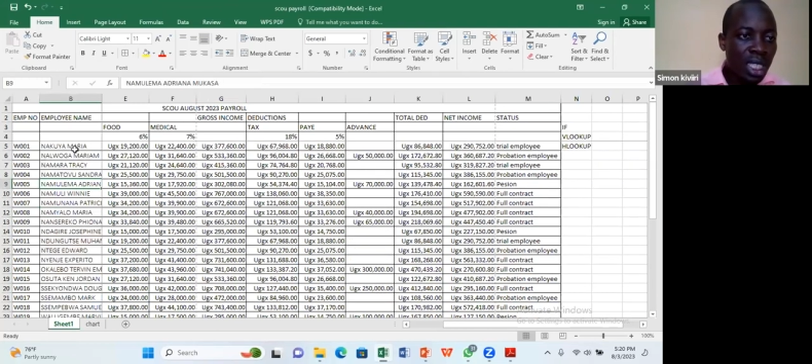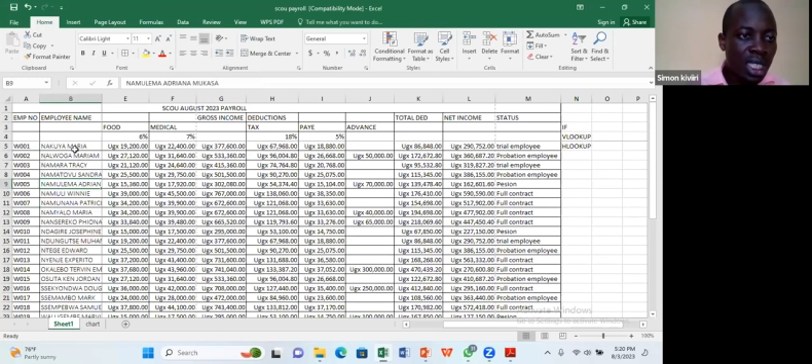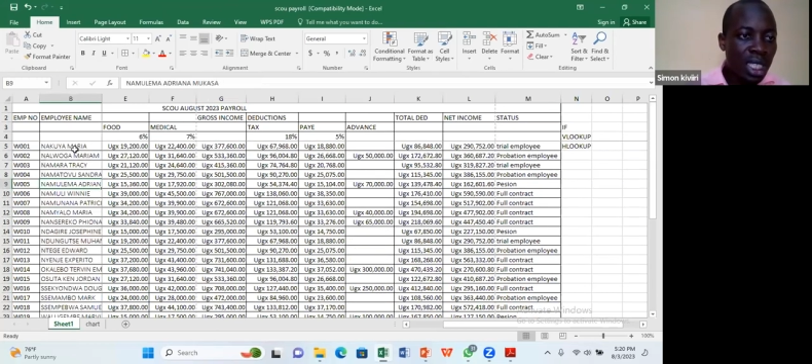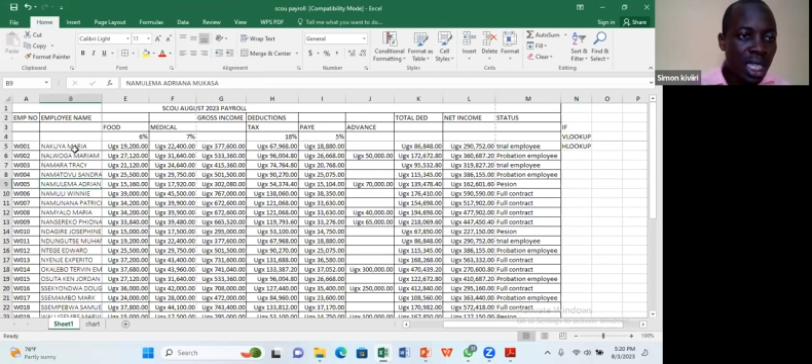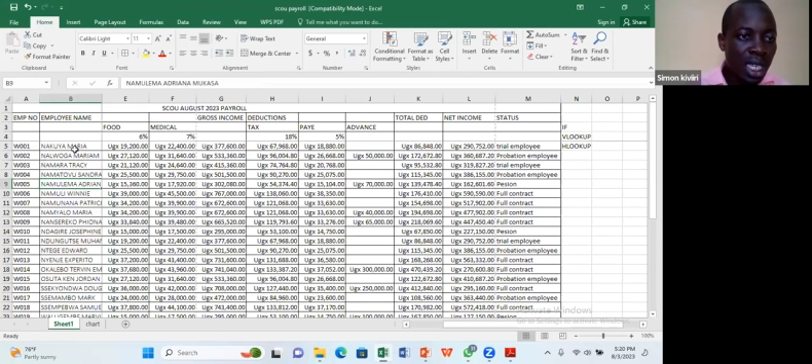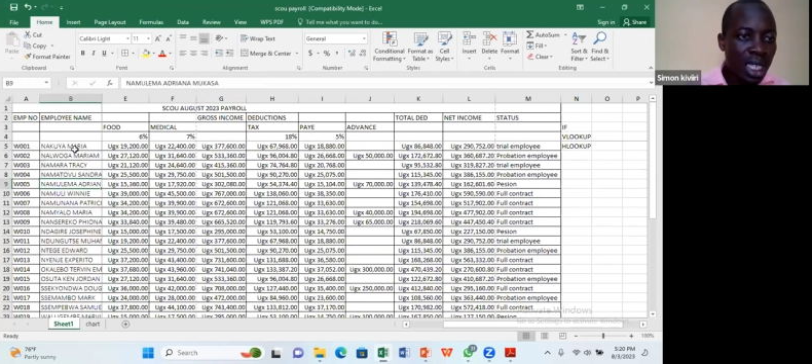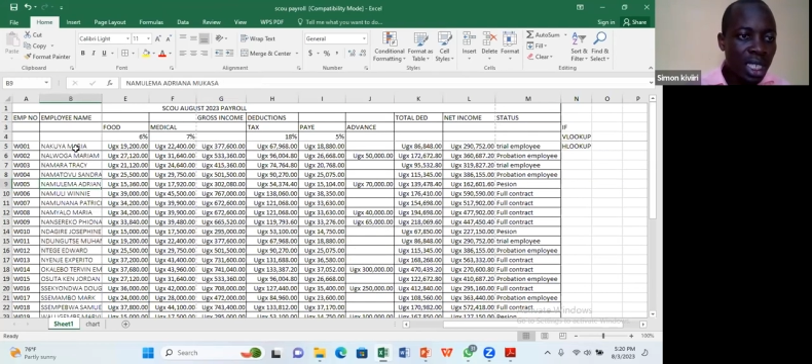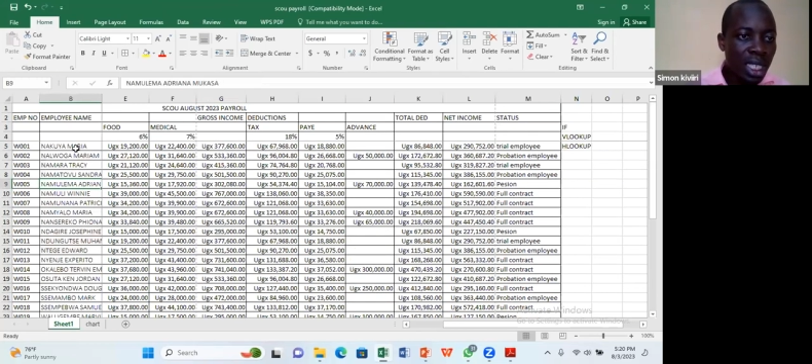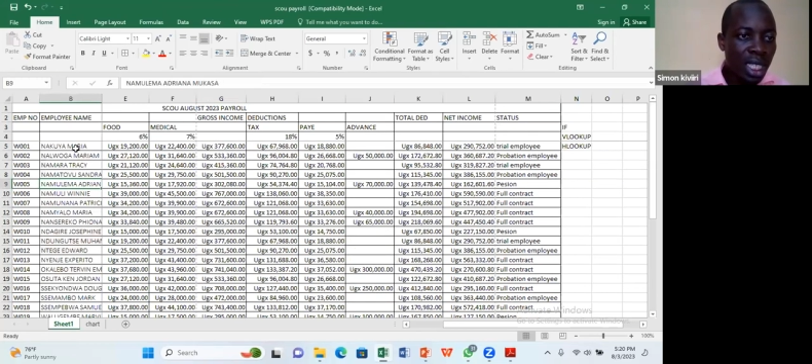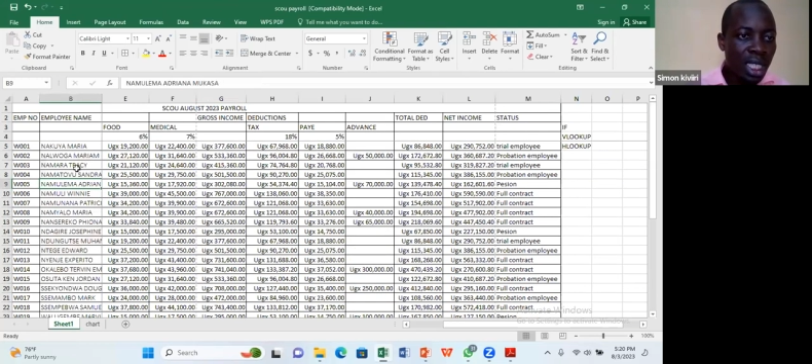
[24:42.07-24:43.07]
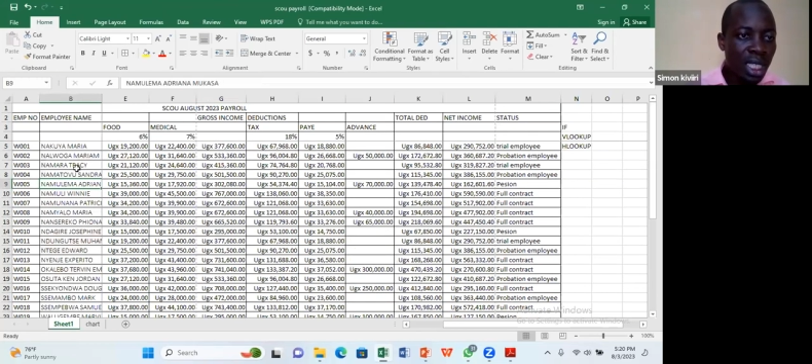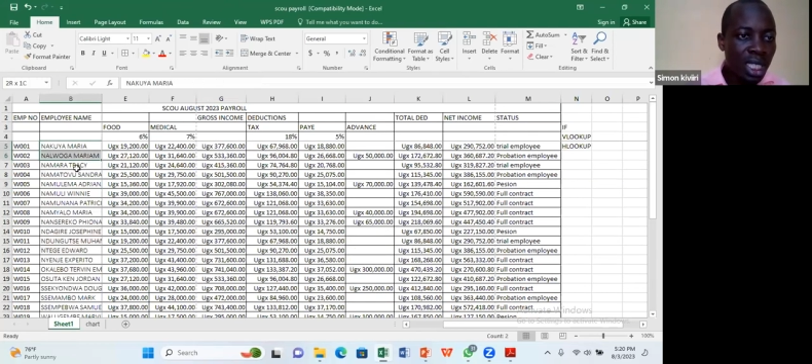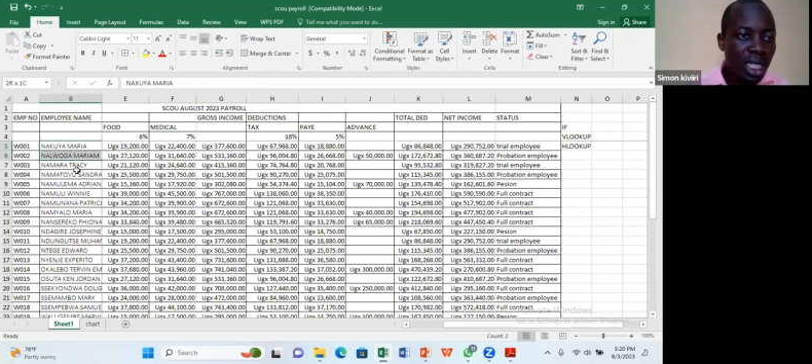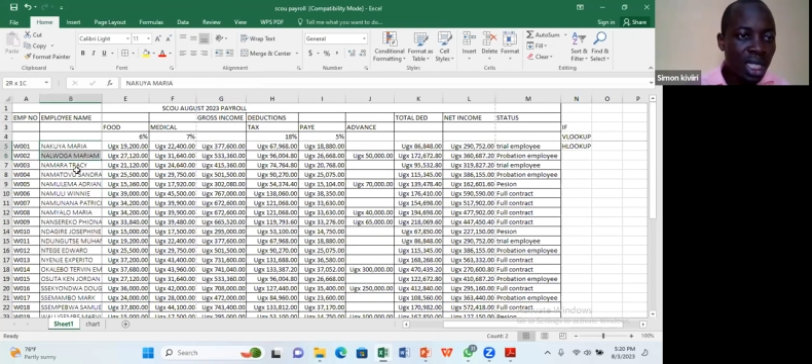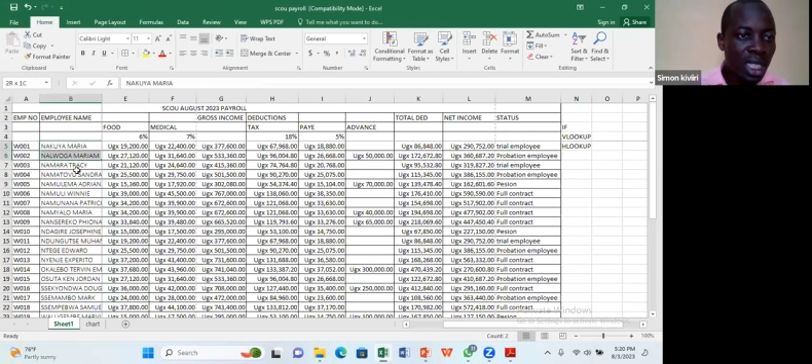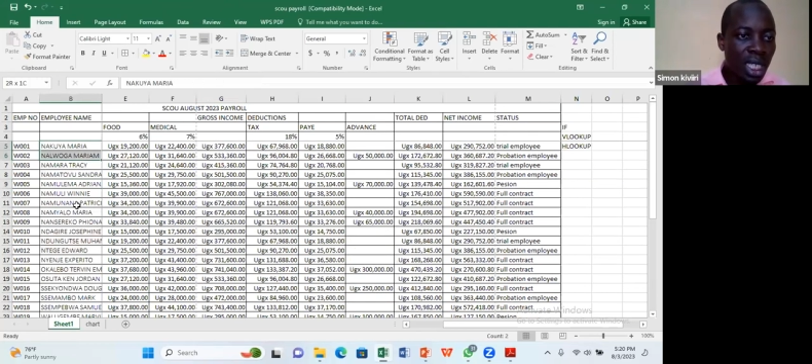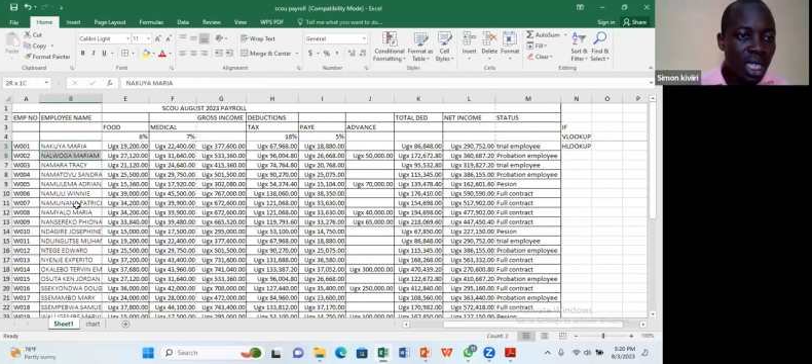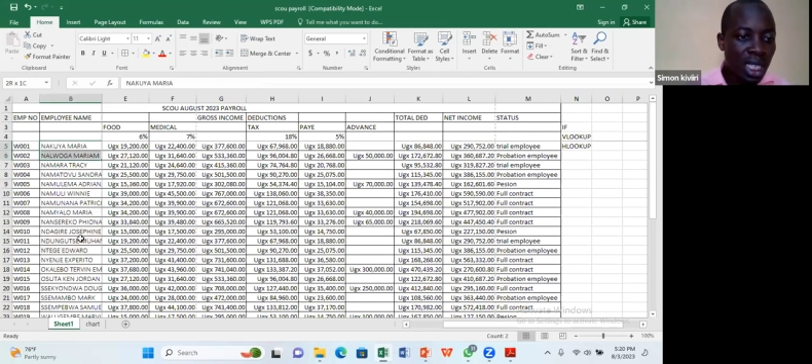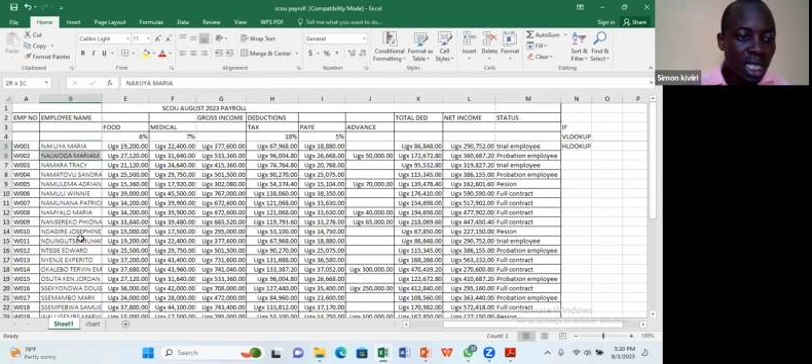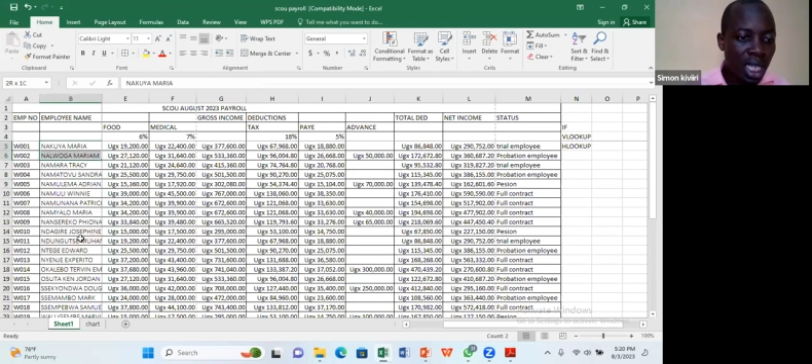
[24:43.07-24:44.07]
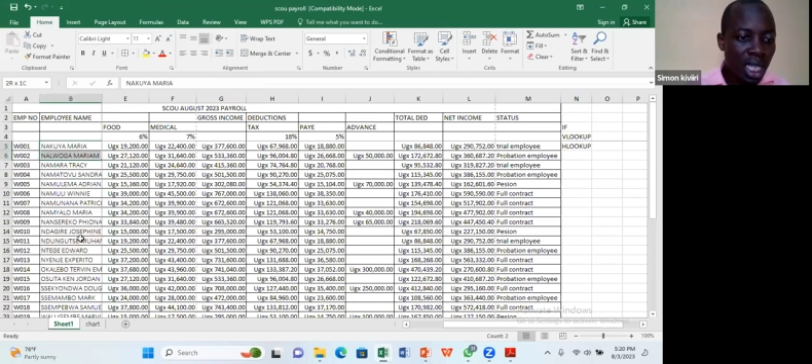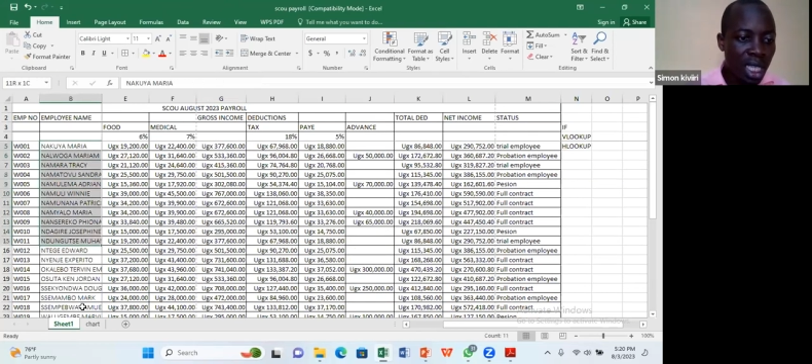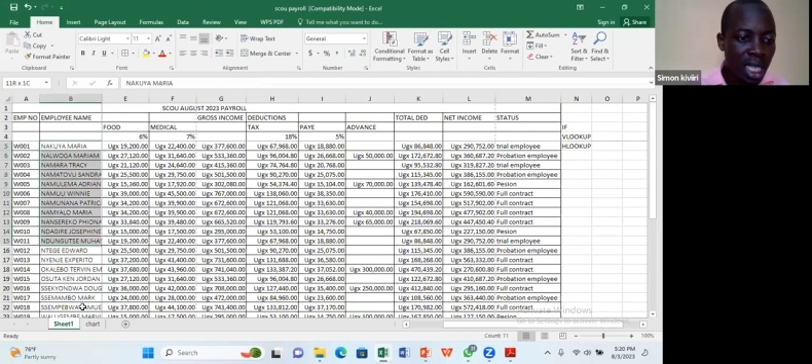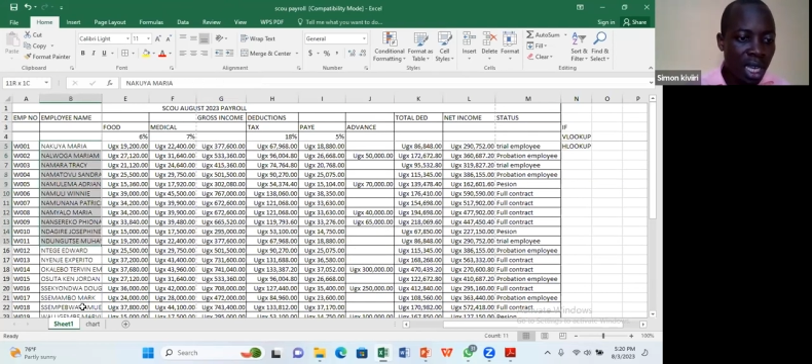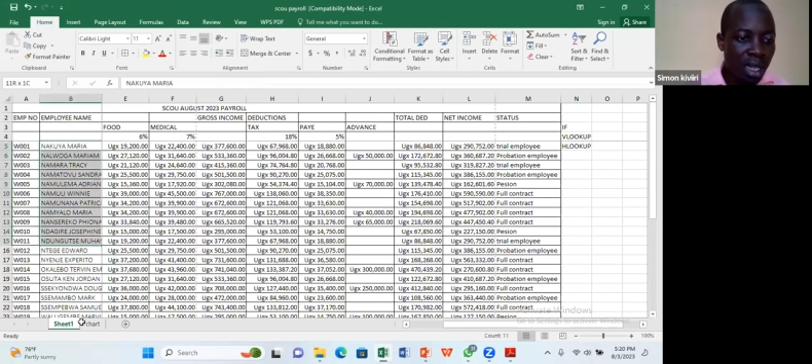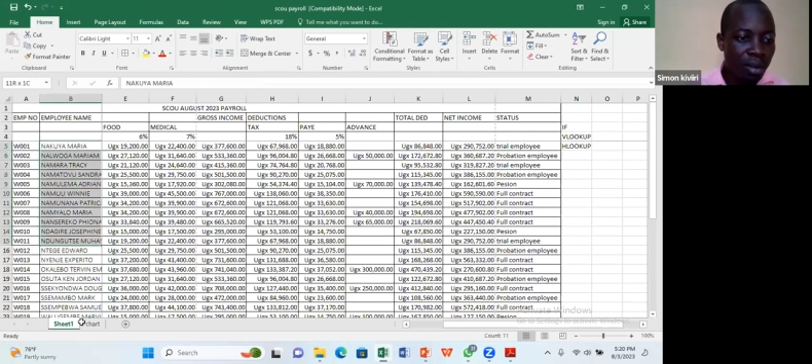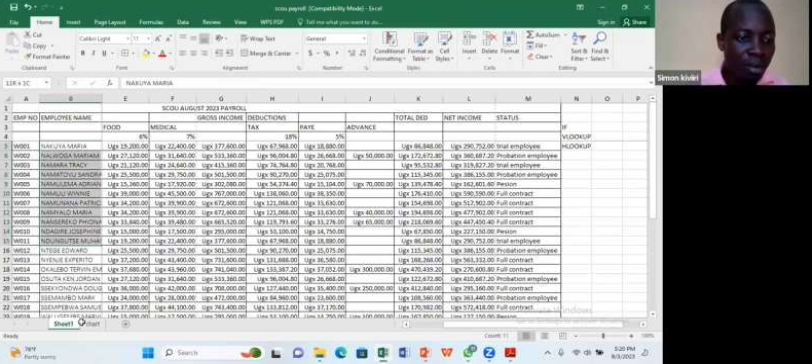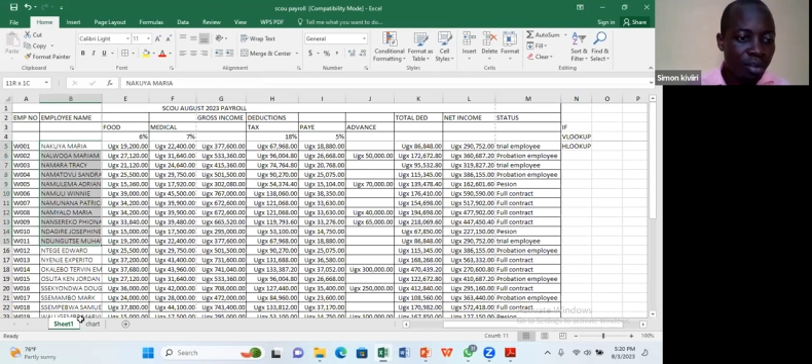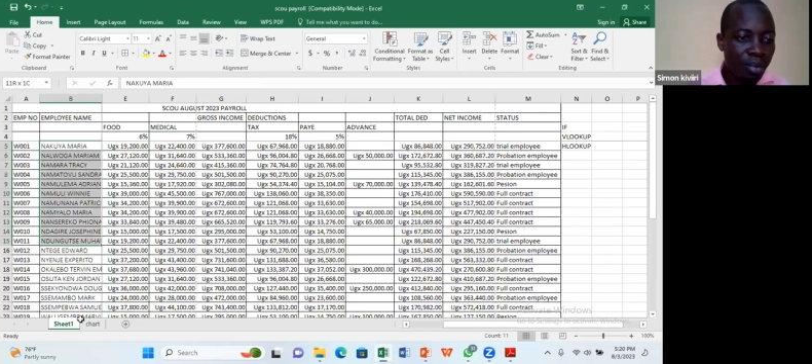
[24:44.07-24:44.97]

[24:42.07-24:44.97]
select this data here.